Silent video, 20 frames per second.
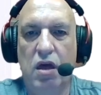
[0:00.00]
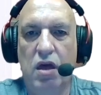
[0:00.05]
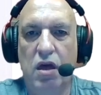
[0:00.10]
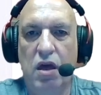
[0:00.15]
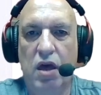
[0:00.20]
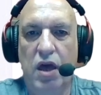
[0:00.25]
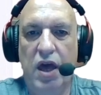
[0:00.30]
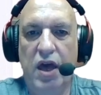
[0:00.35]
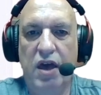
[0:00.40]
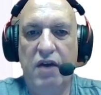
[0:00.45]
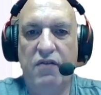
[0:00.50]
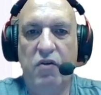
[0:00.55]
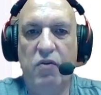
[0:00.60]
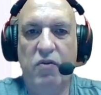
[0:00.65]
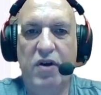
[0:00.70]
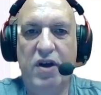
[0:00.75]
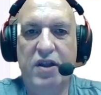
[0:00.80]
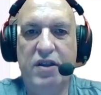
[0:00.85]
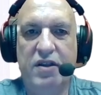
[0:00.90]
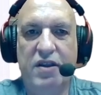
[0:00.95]
Hey
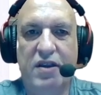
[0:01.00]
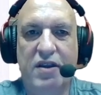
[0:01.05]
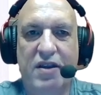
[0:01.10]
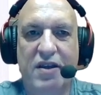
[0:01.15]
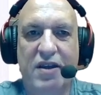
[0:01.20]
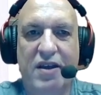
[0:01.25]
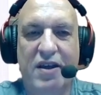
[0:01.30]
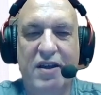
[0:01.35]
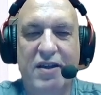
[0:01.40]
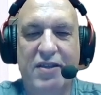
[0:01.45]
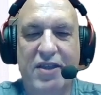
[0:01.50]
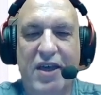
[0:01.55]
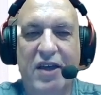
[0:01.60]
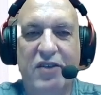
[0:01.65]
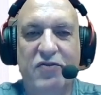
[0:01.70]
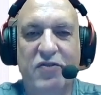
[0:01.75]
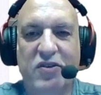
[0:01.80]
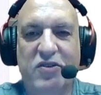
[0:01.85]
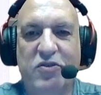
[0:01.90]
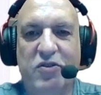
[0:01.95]
everyone,
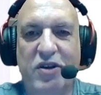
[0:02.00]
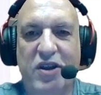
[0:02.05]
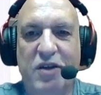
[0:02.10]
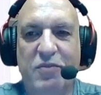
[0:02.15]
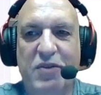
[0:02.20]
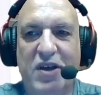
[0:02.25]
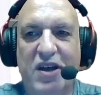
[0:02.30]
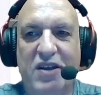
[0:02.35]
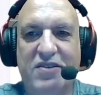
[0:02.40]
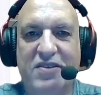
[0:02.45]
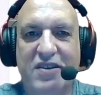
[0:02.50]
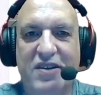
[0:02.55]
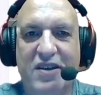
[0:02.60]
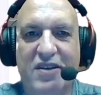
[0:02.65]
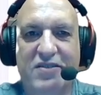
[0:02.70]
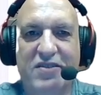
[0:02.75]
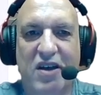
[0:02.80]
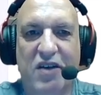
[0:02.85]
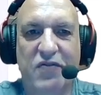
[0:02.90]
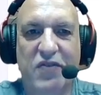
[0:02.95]
thanks for joining me on
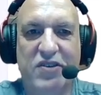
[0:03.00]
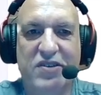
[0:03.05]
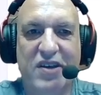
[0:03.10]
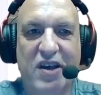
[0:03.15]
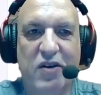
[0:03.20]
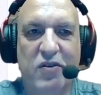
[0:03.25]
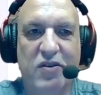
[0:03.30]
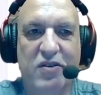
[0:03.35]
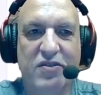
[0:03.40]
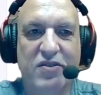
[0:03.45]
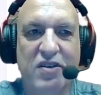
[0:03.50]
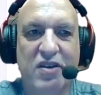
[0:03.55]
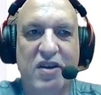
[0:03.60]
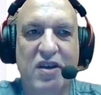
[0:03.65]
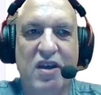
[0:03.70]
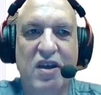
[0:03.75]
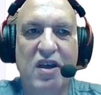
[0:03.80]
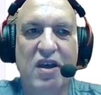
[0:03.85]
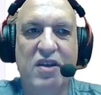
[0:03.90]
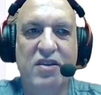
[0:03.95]
today's office hours.
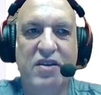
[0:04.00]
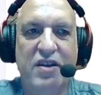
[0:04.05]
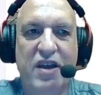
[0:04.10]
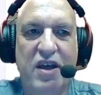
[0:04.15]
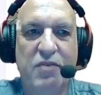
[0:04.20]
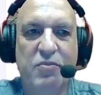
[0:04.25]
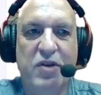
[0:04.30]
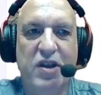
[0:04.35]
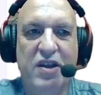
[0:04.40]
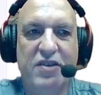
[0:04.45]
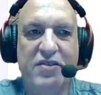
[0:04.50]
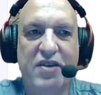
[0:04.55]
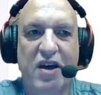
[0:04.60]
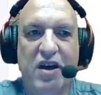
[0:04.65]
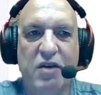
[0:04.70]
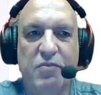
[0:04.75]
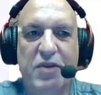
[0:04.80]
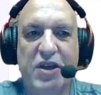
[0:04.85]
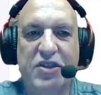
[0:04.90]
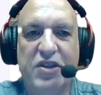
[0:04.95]
Today I'm going to
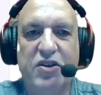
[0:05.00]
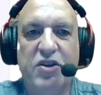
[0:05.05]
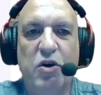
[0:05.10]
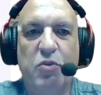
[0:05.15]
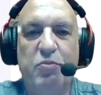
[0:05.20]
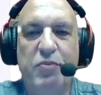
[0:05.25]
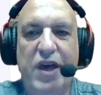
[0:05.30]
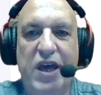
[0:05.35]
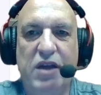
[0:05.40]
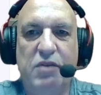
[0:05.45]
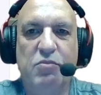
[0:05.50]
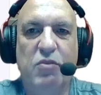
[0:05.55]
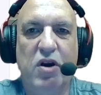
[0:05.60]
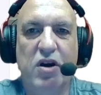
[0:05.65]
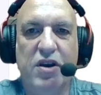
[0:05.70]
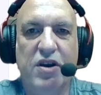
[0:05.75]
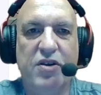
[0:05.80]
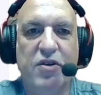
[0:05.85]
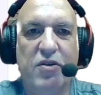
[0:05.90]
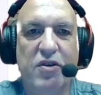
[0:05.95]
talk about the Domain
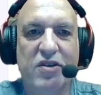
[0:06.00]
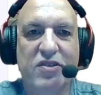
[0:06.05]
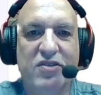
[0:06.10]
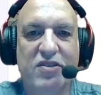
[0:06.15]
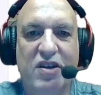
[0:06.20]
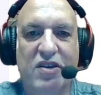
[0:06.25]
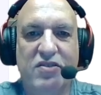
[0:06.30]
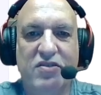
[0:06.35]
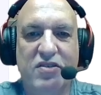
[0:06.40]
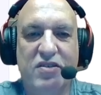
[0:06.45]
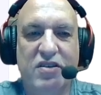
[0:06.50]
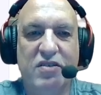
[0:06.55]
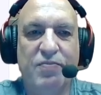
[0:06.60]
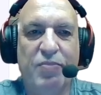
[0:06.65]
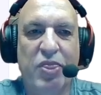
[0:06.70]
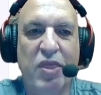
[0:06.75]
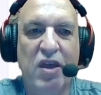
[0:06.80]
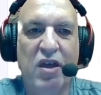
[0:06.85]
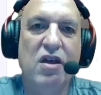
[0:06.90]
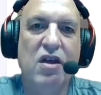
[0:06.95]
Monitor extension.
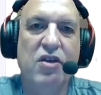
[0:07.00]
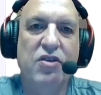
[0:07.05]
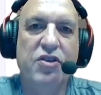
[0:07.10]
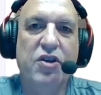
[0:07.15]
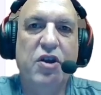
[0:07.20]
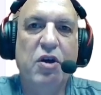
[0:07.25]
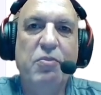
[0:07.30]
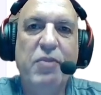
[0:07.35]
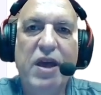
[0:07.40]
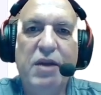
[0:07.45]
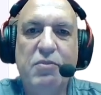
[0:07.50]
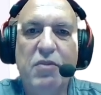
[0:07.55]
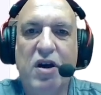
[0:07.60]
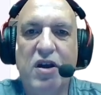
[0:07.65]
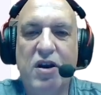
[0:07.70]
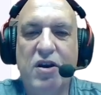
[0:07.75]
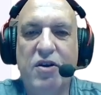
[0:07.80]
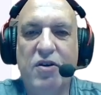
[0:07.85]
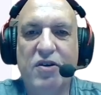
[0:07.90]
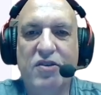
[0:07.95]
The Domain
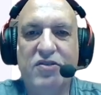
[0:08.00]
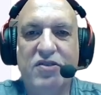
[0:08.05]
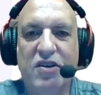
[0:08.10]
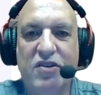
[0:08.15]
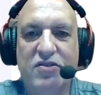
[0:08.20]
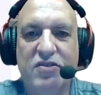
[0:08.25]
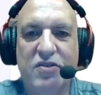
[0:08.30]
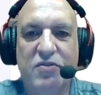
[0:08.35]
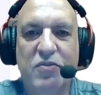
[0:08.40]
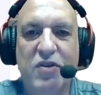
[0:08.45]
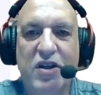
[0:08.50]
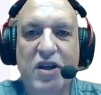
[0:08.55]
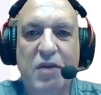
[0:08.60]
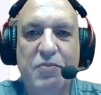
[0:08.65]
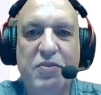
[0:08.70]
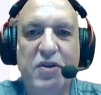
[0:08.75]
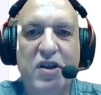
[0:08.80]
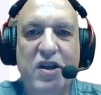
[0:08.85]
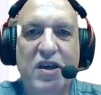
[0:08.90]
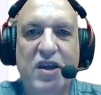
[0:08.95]
Monitor extension will
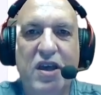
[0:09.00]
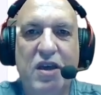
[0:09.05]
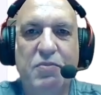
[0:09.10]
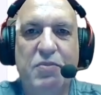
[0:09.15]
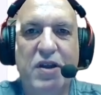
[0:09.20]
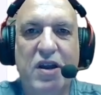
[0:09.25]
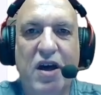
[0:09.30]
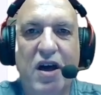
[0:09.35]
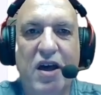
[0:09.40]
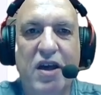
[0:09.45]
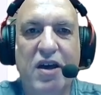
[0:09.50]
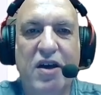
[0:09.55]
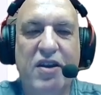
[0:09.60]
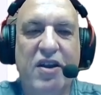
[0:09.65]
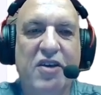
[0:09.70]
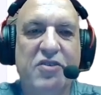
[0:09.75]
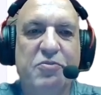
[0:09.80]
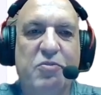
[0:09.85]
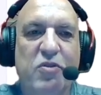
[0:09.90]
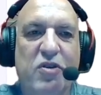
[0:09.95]
help you to keep an eye on
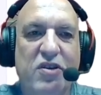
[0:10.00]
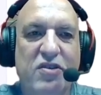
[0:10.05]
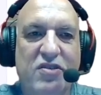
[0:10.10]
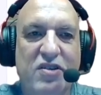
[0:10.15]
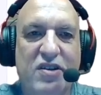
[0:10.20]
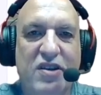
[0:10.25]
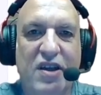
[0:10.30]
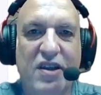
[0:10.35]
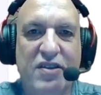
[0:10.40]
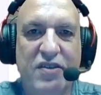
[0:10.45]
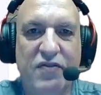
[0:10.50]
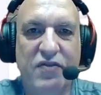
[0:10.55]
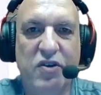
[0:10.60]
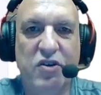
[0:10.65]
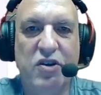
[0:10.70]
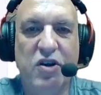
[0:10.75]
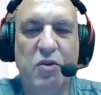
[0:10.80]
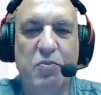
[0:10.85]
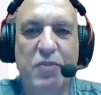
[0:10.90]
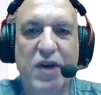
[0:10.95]
expiration dates of your
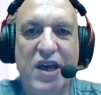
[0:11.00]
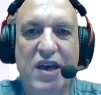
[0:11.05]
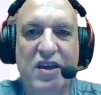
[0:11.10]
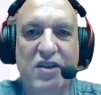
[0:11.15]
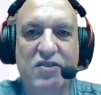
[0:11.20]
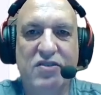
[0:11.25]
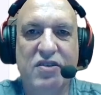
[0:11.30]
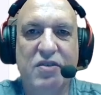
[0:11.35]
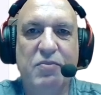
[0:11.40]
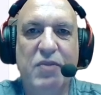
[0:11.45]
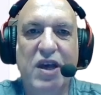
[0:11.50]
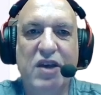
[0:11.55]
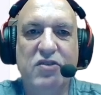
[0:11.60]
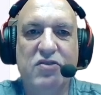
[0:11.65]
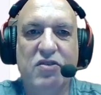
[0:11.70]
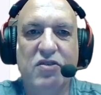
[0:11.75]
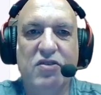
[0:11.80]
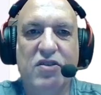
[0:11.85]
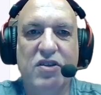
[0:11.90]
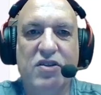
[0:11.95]
domains and make
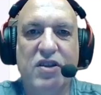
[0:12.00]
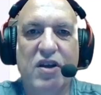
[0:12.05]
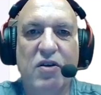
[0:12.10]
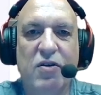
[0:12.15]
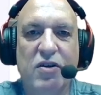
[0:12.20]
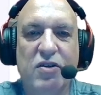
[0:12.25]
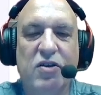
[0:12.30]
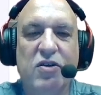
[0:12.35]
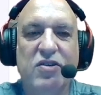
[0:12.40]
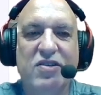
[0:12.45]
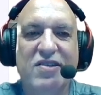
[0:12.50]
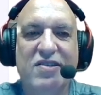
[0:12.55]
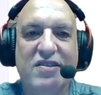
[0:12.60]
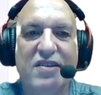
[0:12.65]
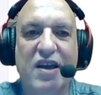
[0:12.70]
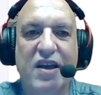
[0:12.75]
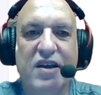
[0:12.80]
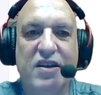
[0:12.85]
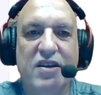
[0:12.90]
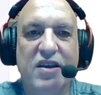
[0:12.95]
sure that they're in good
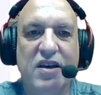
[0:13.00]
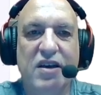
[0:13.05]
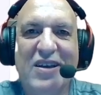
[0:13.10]
standing.